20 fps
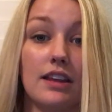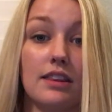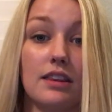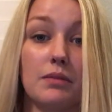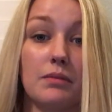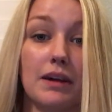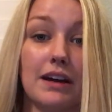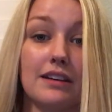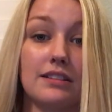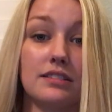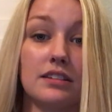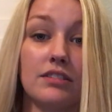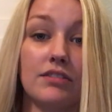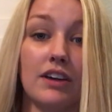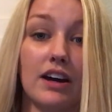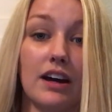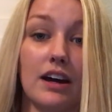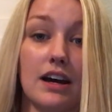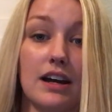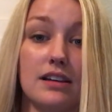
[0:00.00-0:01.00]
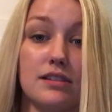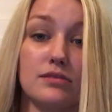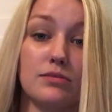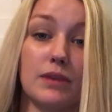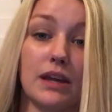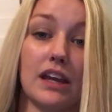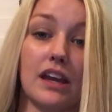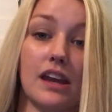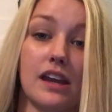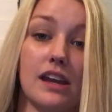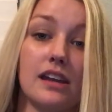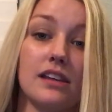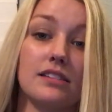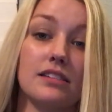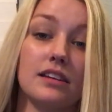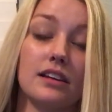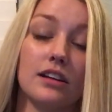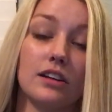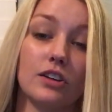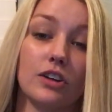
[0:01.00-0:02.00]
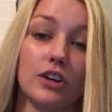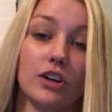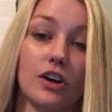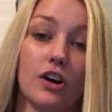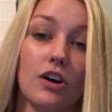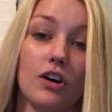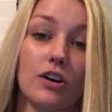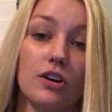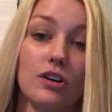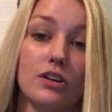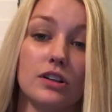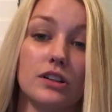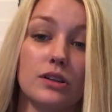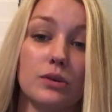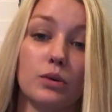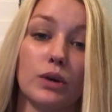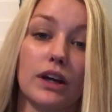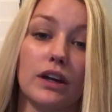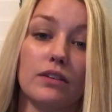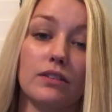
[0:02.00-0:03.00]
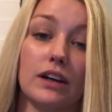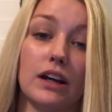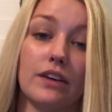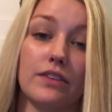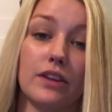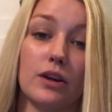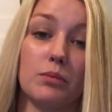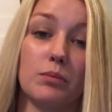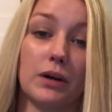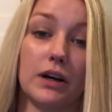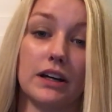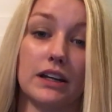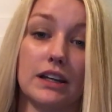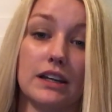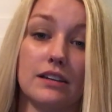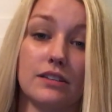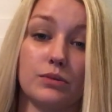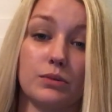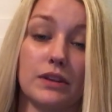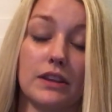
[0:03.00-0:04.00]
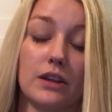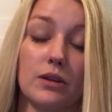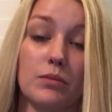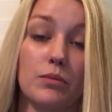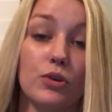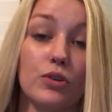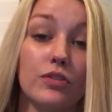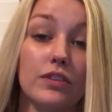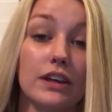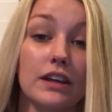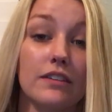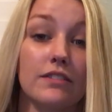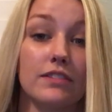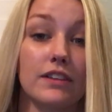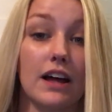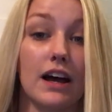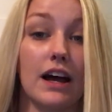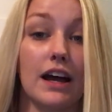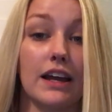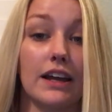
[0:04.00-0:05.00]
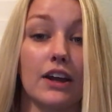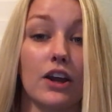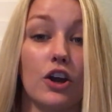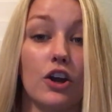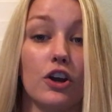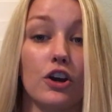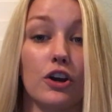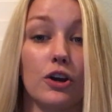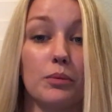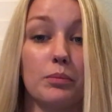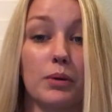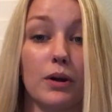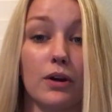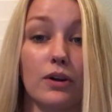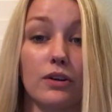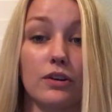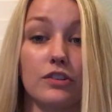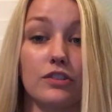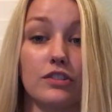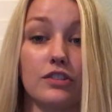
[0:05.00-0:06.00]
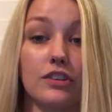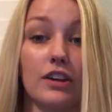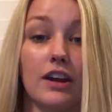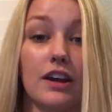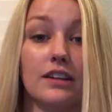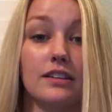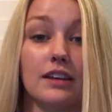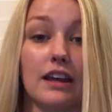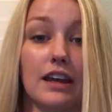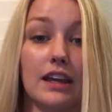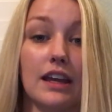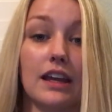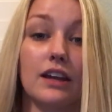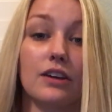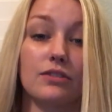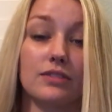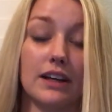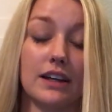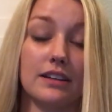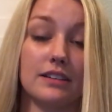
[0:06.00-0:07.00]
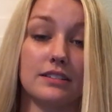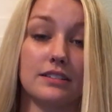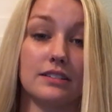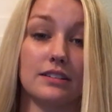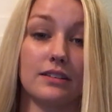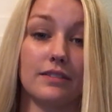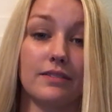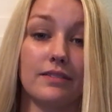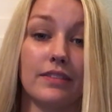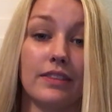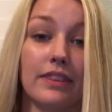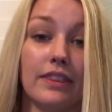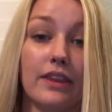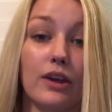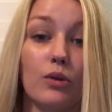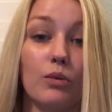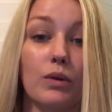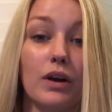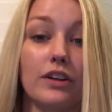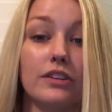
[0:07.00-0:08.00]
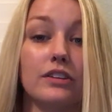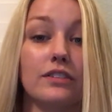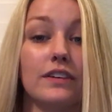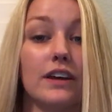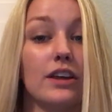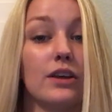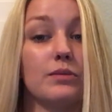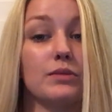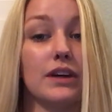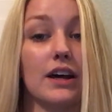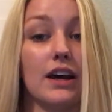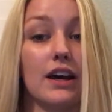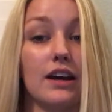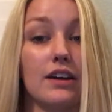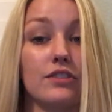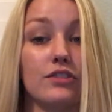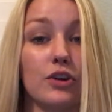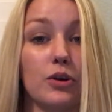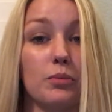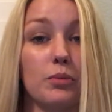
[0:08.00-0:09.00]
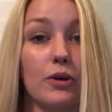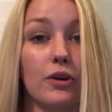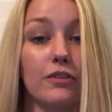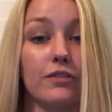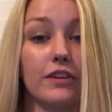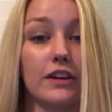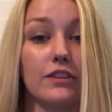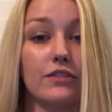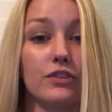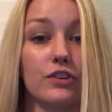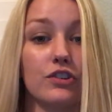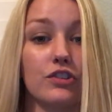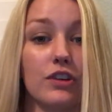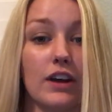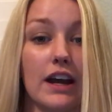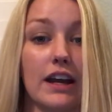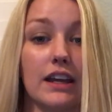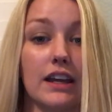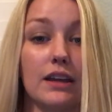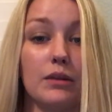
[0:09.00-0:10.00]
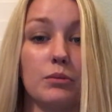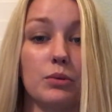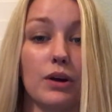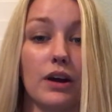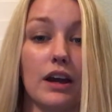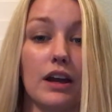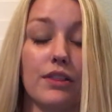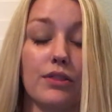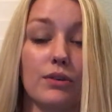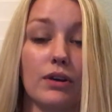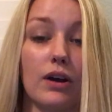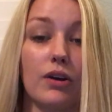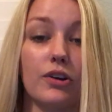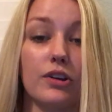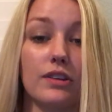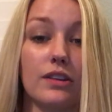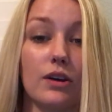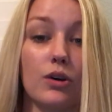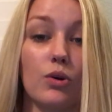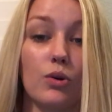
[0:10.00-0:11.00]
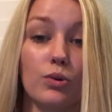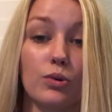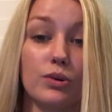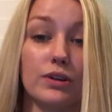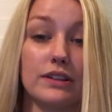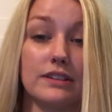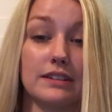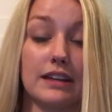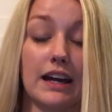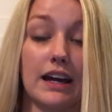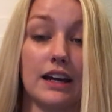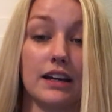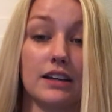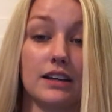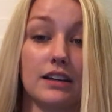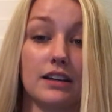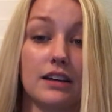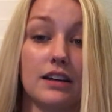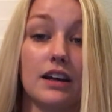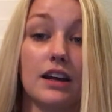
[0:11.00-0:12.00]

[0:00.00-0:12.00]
The massive eyes make it easy to look all the way around their bodies when they're moving, flying, or perched, taking a rest. Their well-developed eyes are perfect for tracking prey throughout the whole attack.